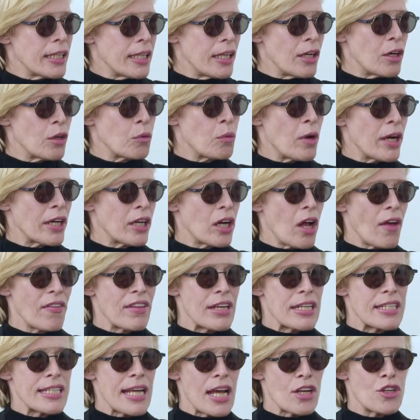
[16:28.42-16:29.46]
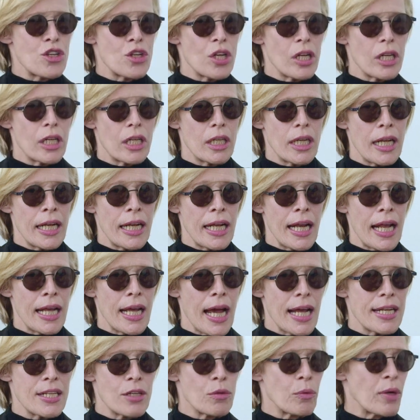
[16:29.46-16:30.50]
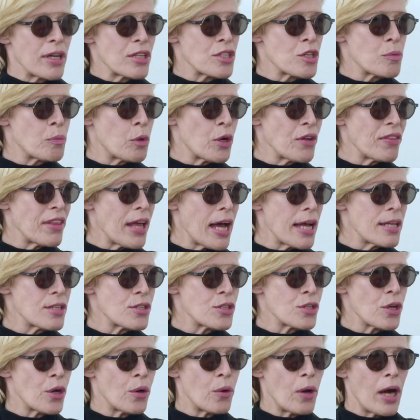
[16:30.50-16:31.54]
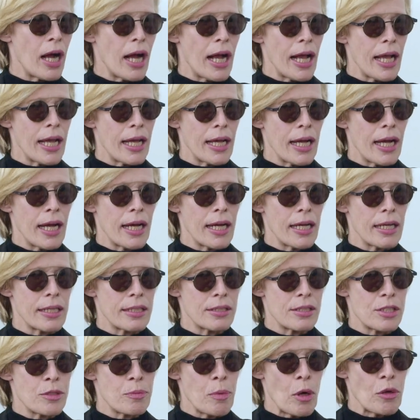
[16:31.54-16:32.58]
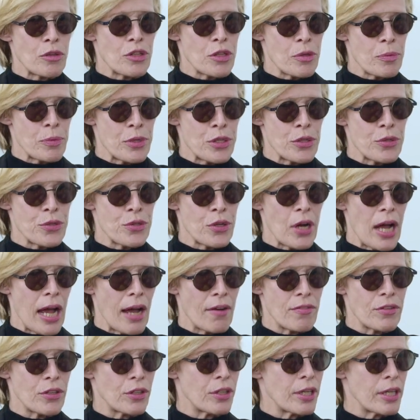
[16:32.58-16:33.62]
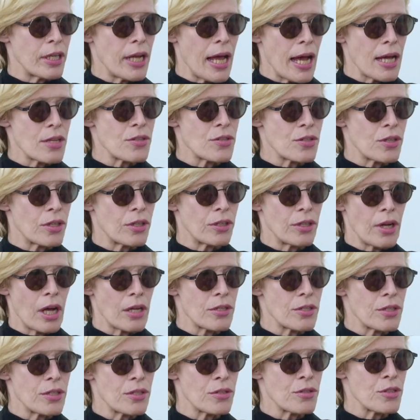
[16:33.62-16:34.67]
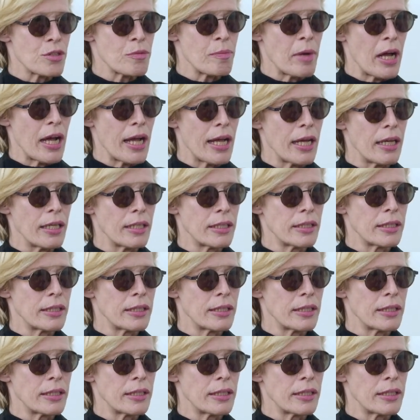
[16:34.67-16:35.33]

and wanted all the attention, and I didn't want to support that. So I spoke to the producer after and asked her not to use my.